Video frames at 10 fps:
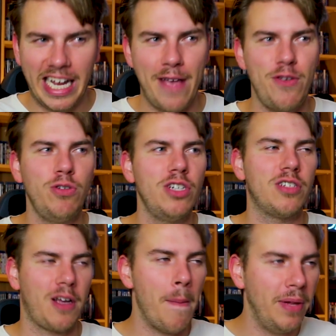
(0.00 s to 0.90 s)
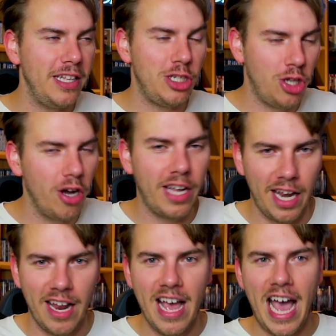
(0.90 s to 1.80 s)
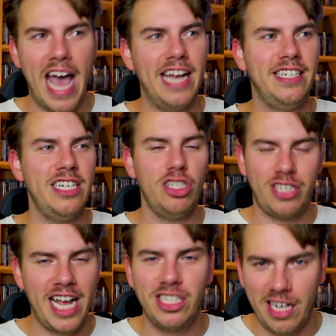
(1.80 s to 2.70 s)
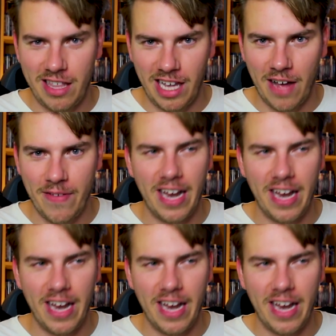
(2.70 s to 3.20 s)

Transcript: Like, if you just completely took it and didn't change anything of